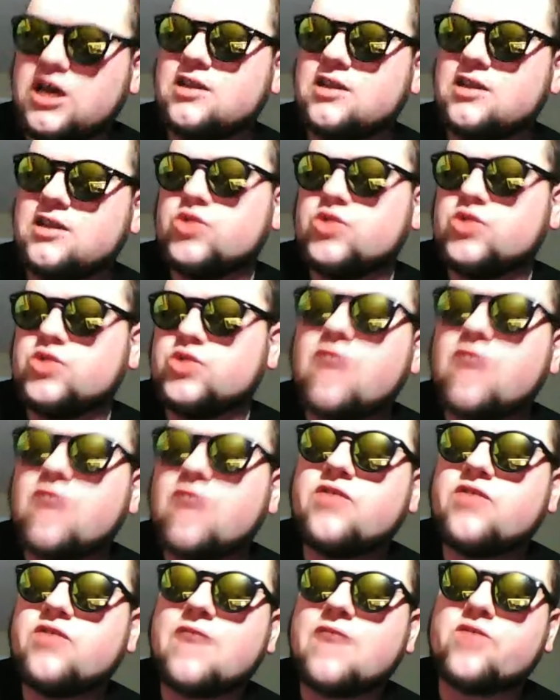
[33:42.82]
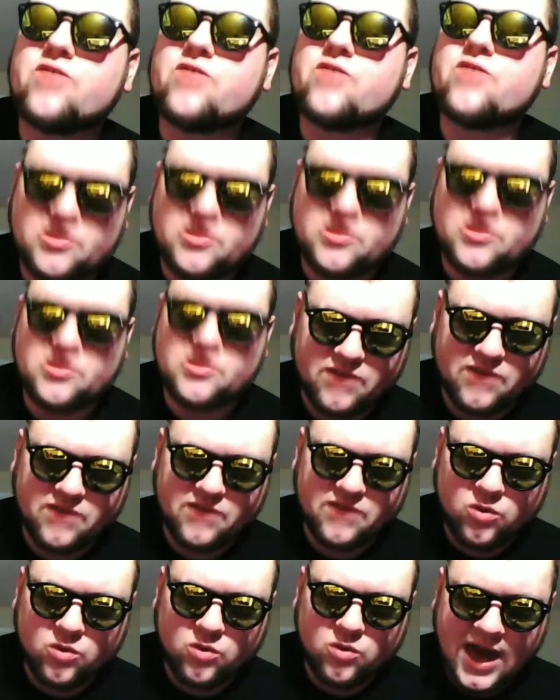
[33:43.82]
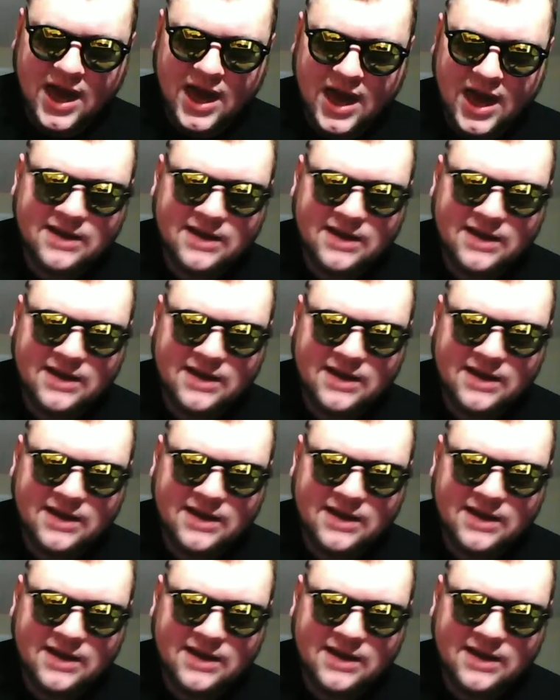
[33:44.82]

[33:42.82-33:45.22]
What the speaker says: self-govern in a specific way